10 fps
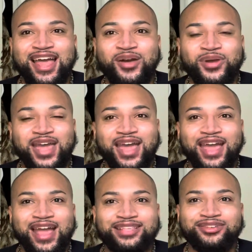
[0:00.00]

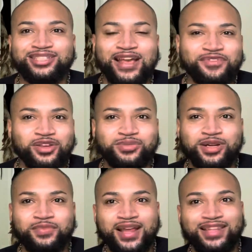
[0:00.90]
okay, I still get to have you as
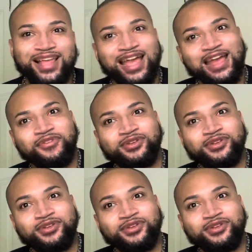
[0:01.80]
part of my life,